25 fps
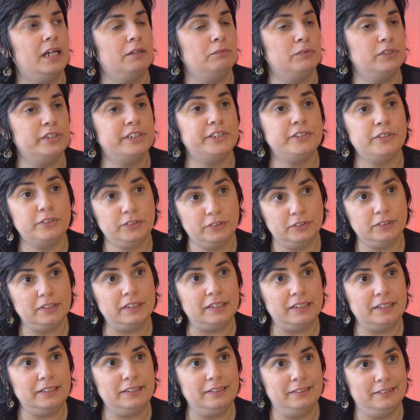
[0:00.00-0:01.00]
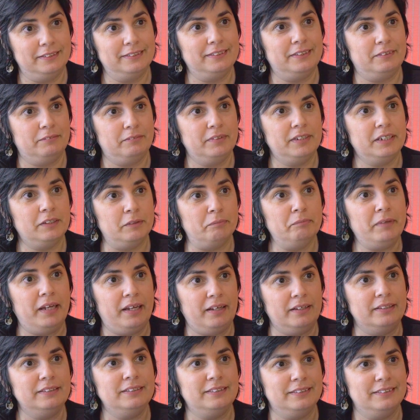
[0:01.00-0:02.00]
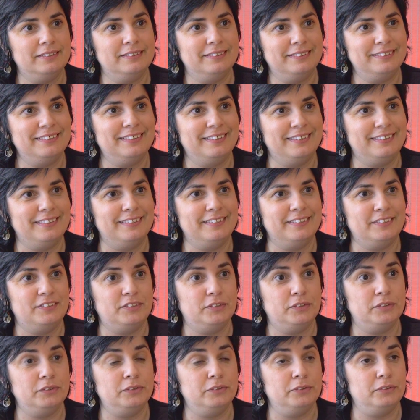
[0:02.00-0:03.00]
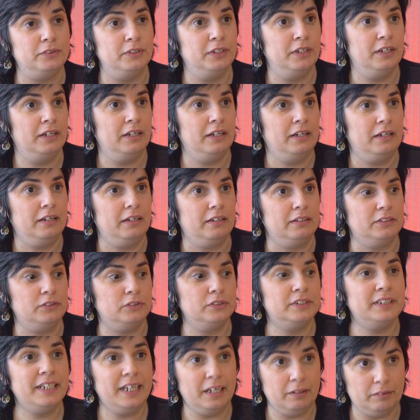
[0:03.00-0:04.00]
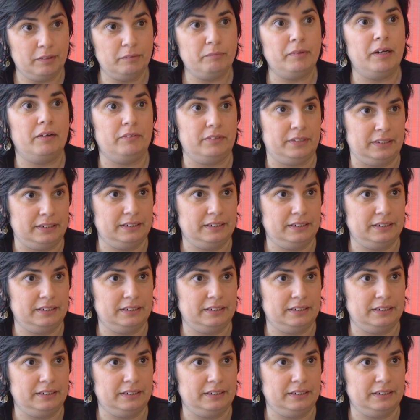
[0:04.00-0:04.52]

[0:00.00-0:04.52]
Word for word: I would certainly recommend uh, to to care about